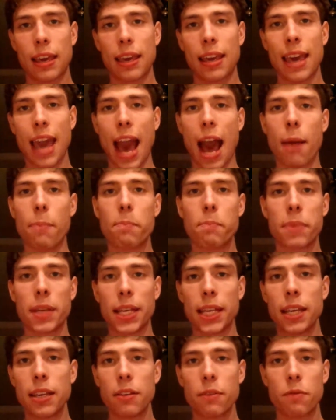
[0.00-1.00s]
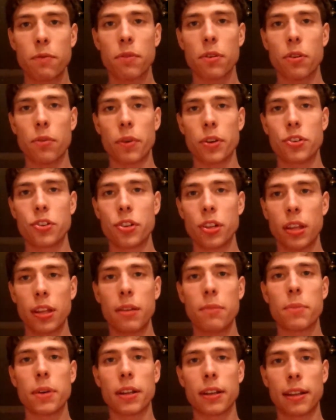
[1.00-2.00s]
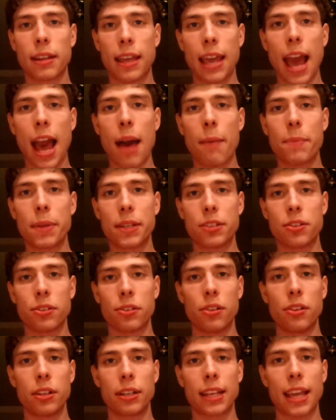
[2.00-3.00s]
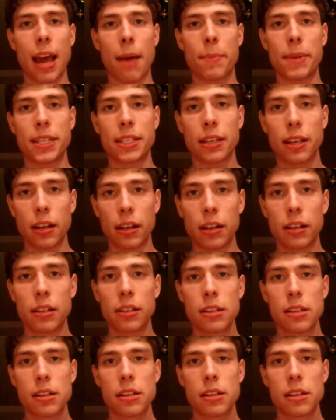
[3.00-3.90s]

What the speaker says: capi originally, but capital and capita